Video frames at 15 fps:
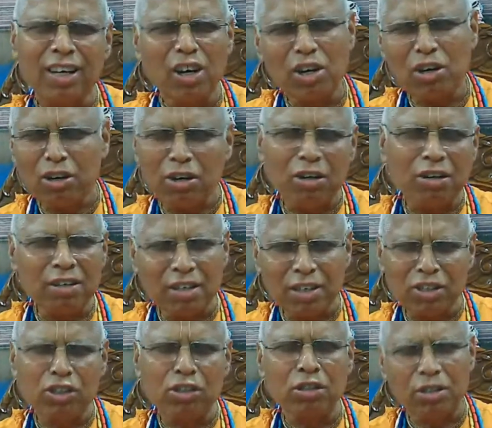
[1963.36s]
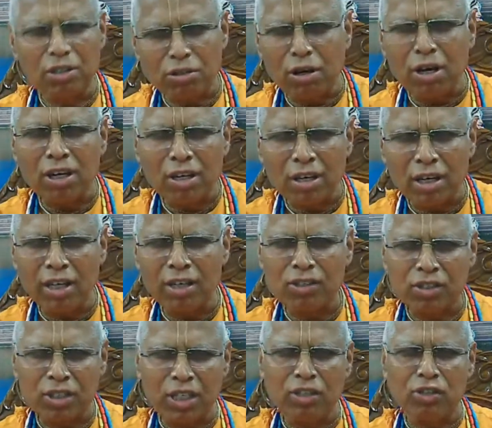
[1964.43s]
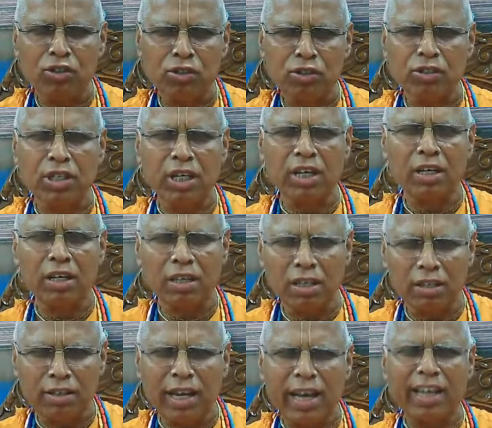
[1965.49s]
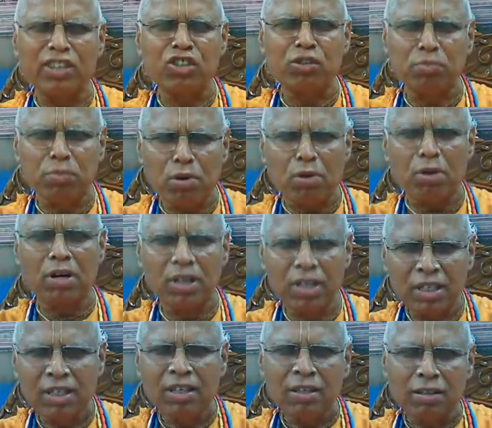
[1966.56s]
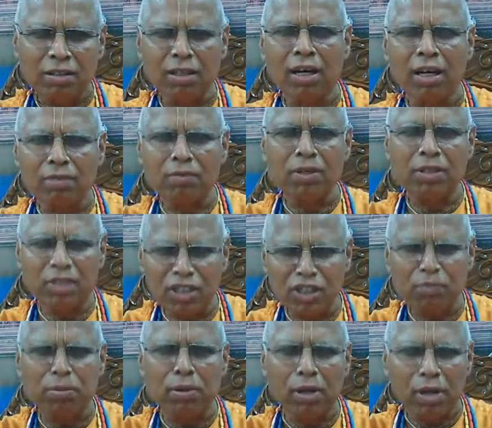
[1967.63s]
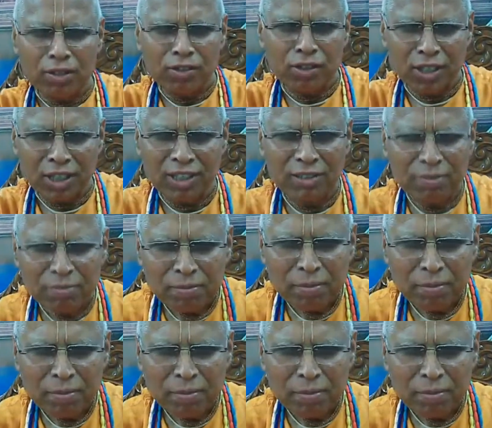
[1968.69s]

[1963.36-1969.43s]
or is talk less and sing and dance more. That was his policy.